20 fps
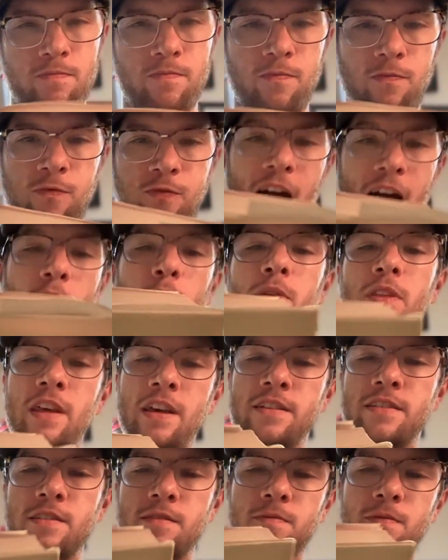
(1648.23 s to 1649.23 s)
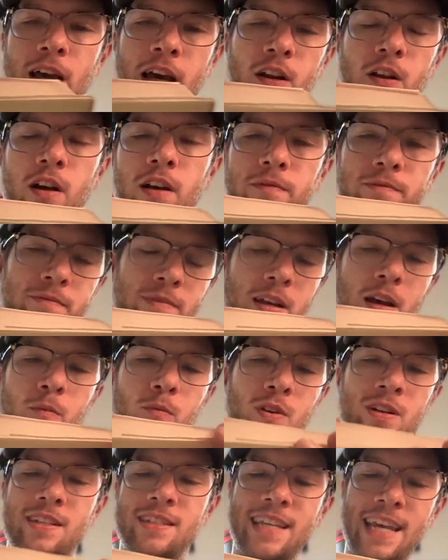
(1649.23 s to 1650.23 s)
found this, I
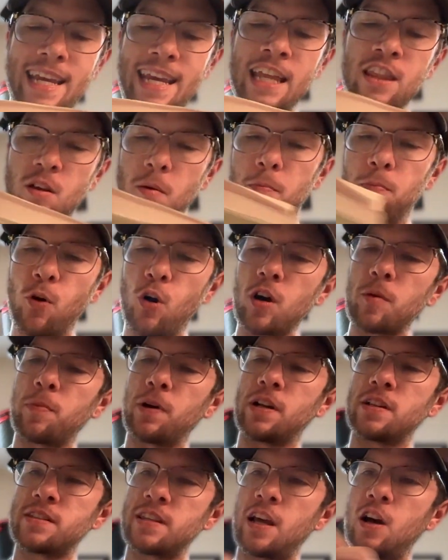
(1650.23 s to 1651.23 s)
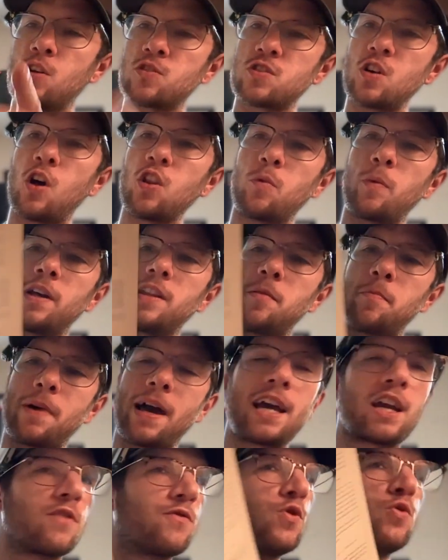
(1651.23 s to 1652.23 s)
wouldn't say in the book, but it's all the way in the
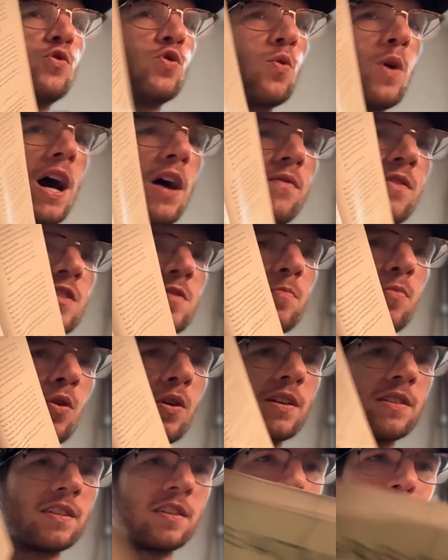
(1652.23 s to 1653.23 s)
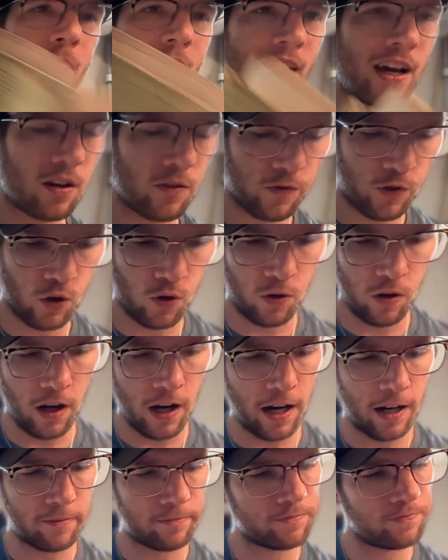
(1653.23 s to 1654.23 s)
back. If you do have this book, it's in the back of your
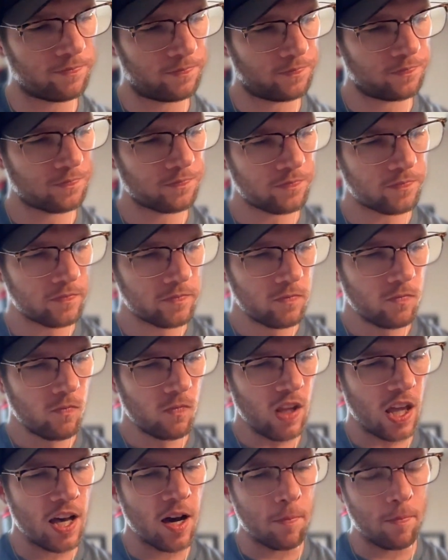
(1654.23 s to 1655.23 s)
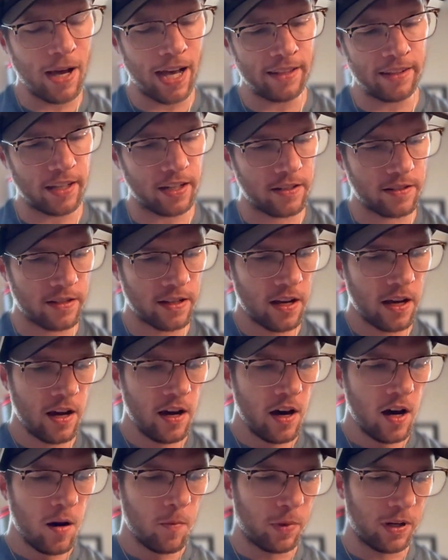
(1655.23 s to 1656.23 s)
appendix.
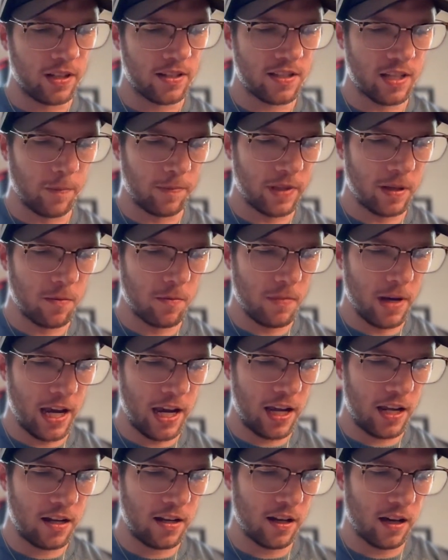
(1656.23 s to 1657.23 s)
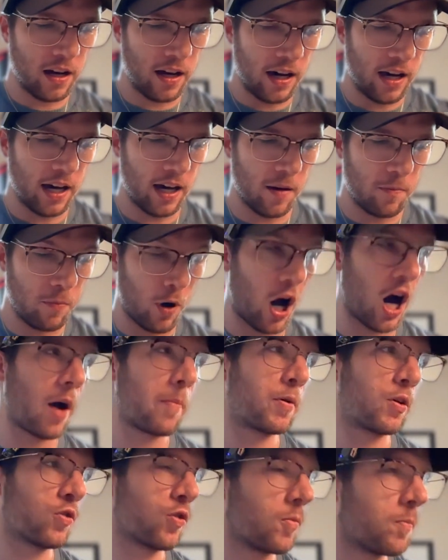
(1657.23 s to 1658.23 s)
But it's something made
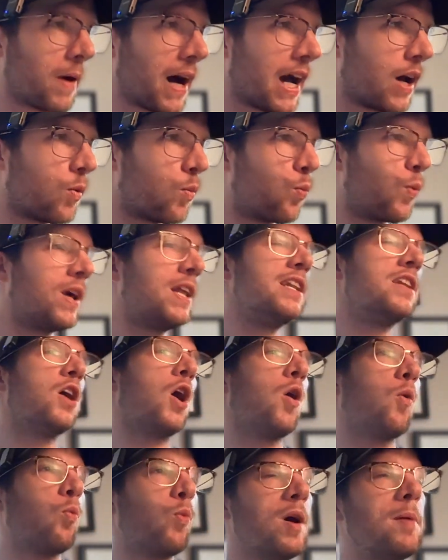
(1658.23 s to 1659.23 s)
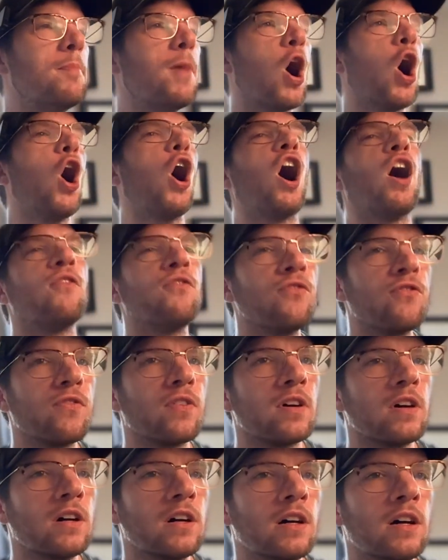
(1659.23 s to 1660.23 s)
popular by Wim Hof.
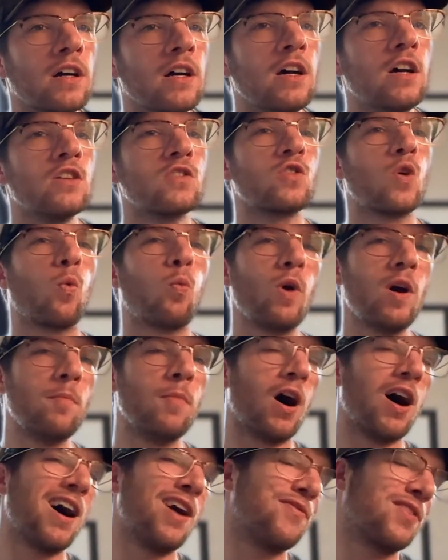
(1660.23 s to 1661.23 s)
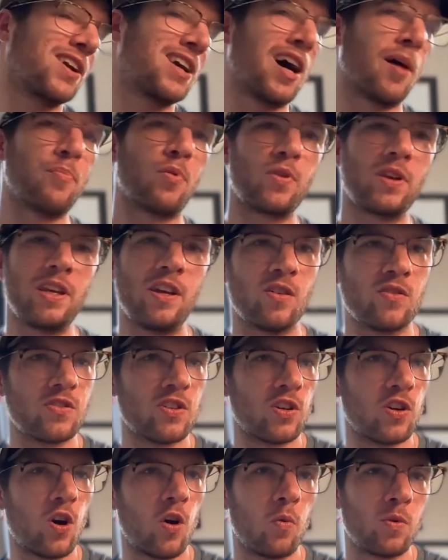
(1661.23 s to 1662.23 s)
So Wim Hof a couple years
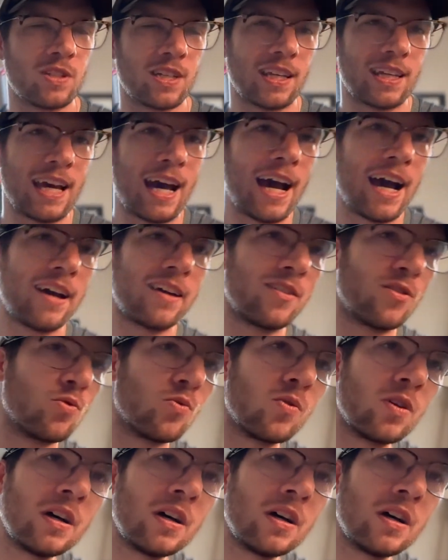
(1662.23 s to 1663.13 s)
ago was a guy who,